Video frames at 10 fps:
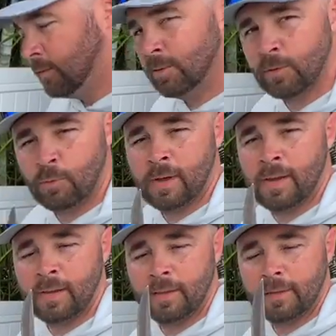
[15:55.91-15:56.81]
So
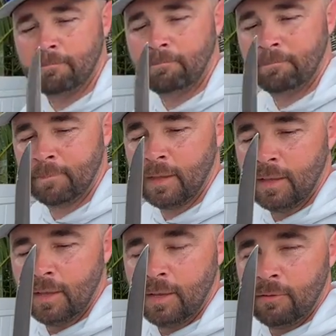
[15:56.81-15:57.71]
my
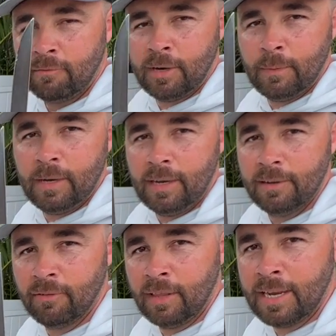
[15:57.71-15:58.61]
freebie
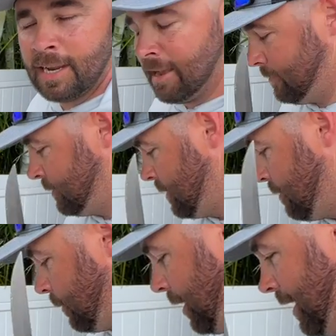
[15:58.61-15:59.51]
fillet knife is
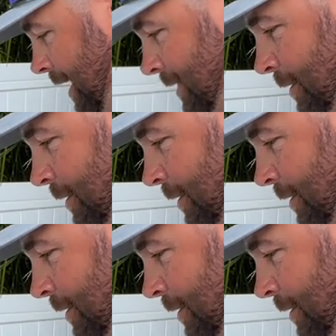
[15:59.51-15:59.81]
not working out the